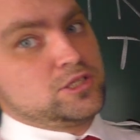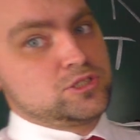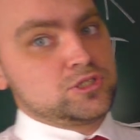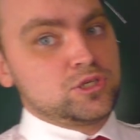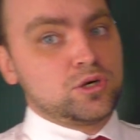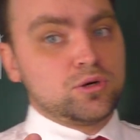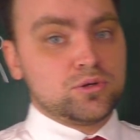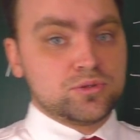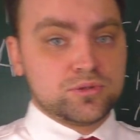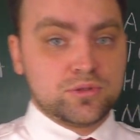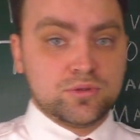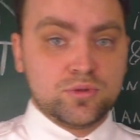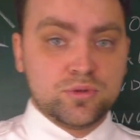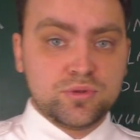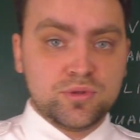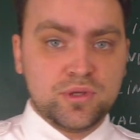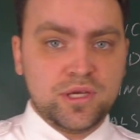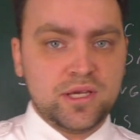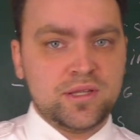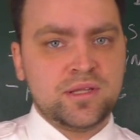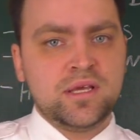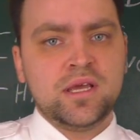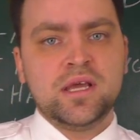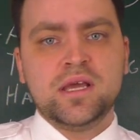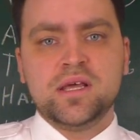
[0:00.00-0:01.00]
told you
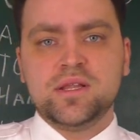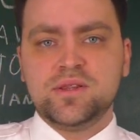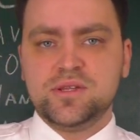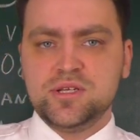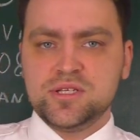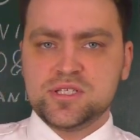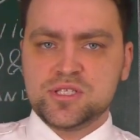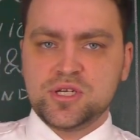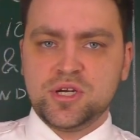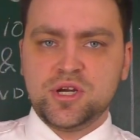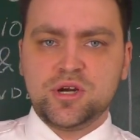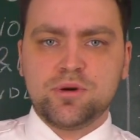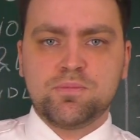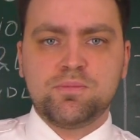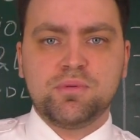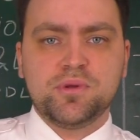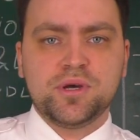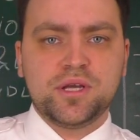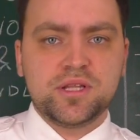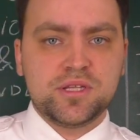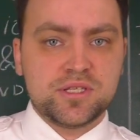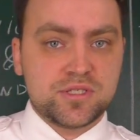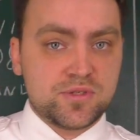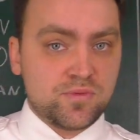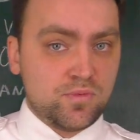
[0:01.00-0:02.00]
that this
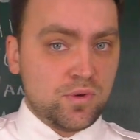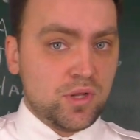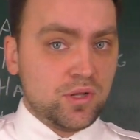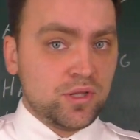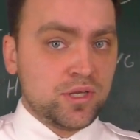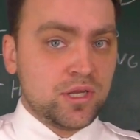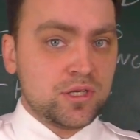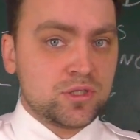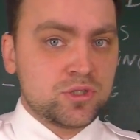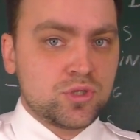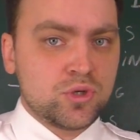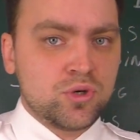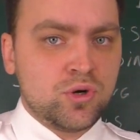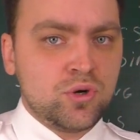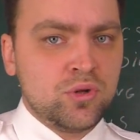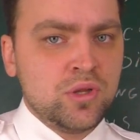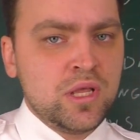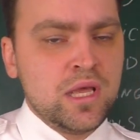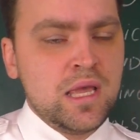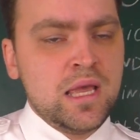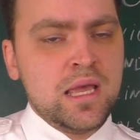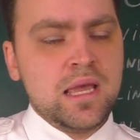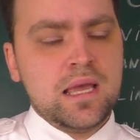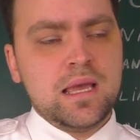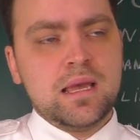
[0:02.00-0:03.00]
airplane is well controlled,
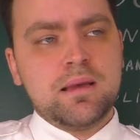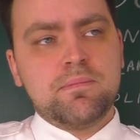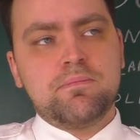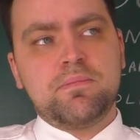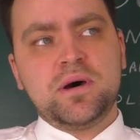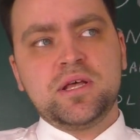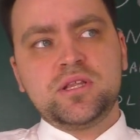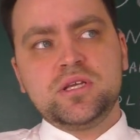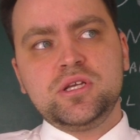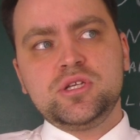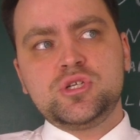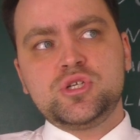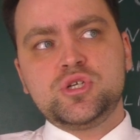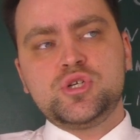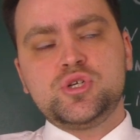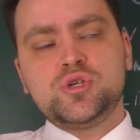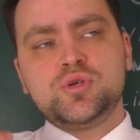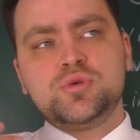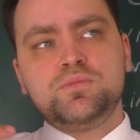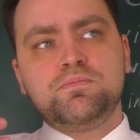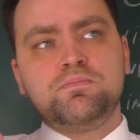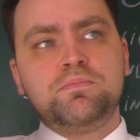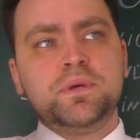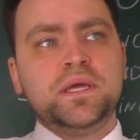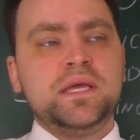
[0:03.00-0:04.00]
but it
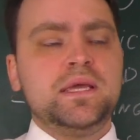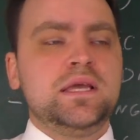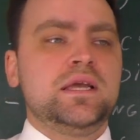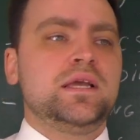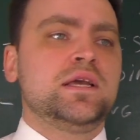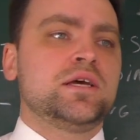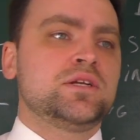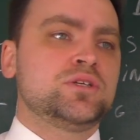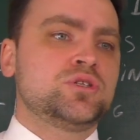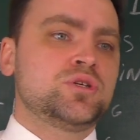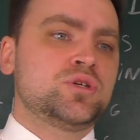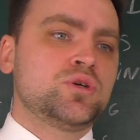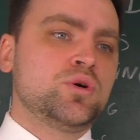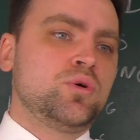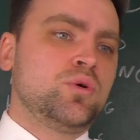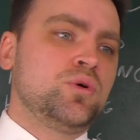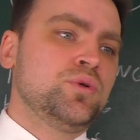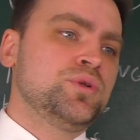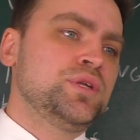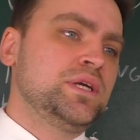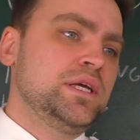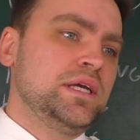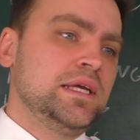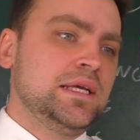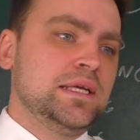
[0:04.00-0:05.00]
should be
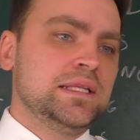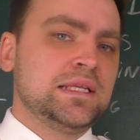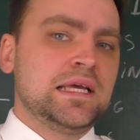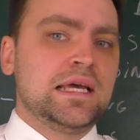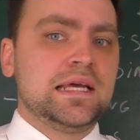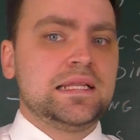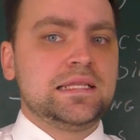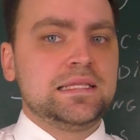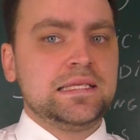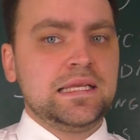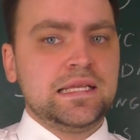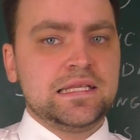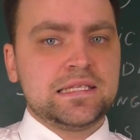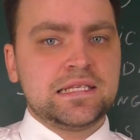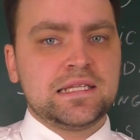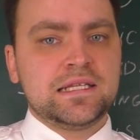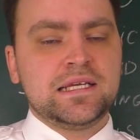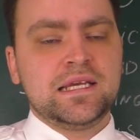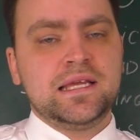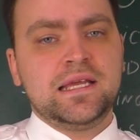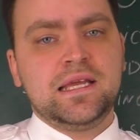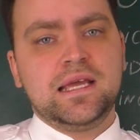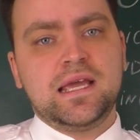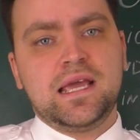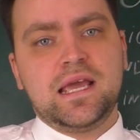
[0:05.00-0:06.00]
controlled in
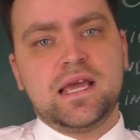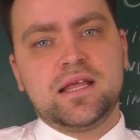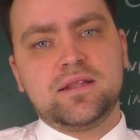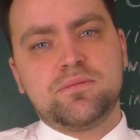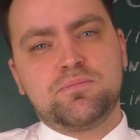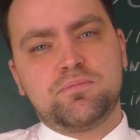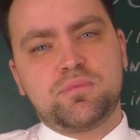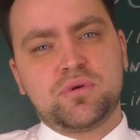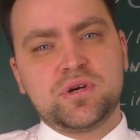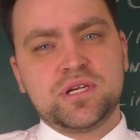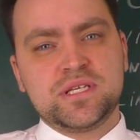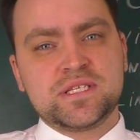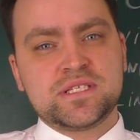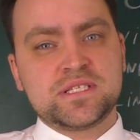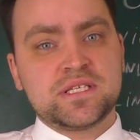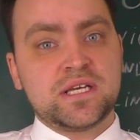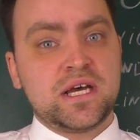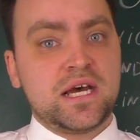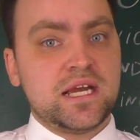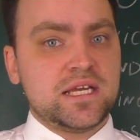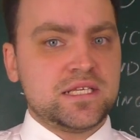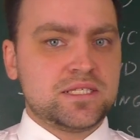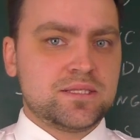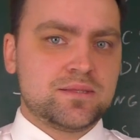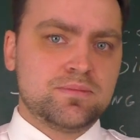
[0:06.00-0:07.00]
neatly and
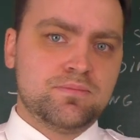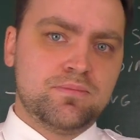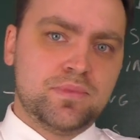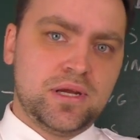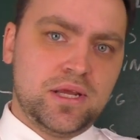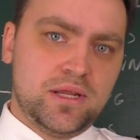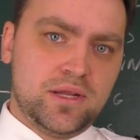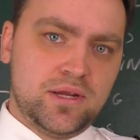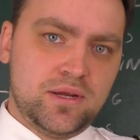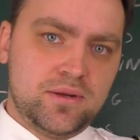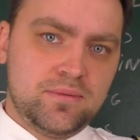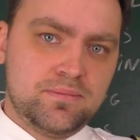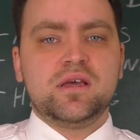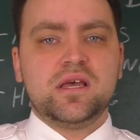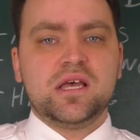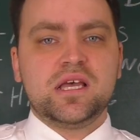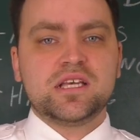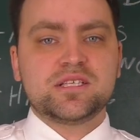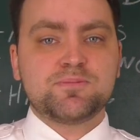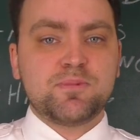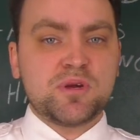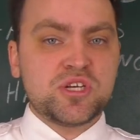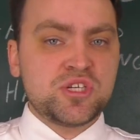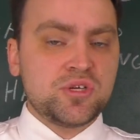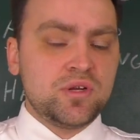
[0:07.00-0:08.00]
precise manner,
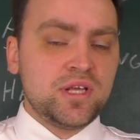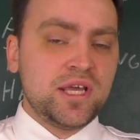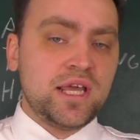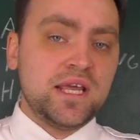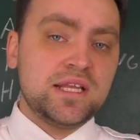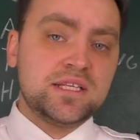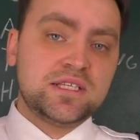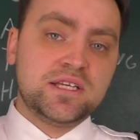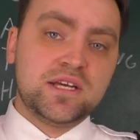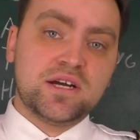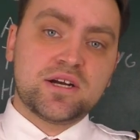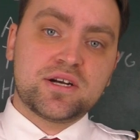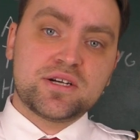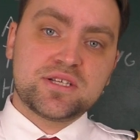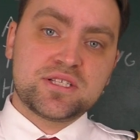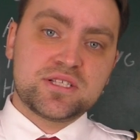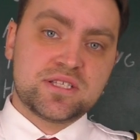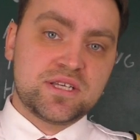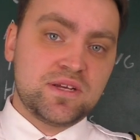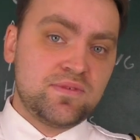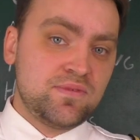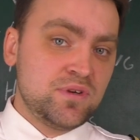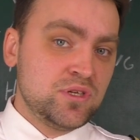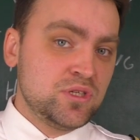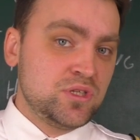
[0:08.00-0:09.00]
especially
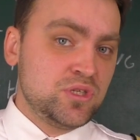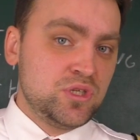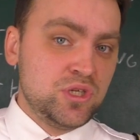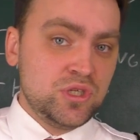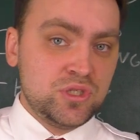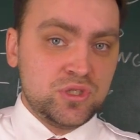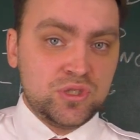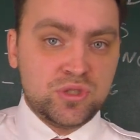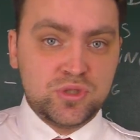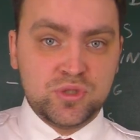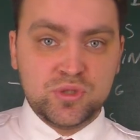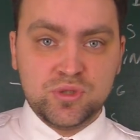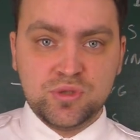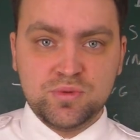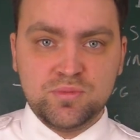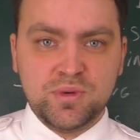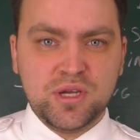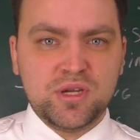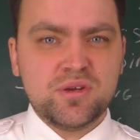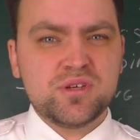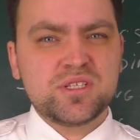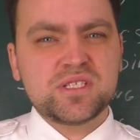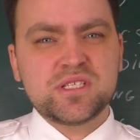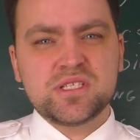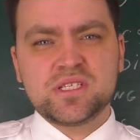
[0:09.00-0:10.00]
ATR72,
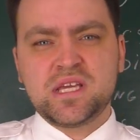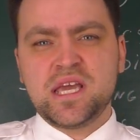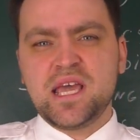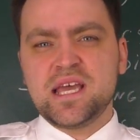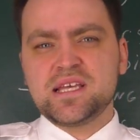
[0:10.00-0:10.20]
because it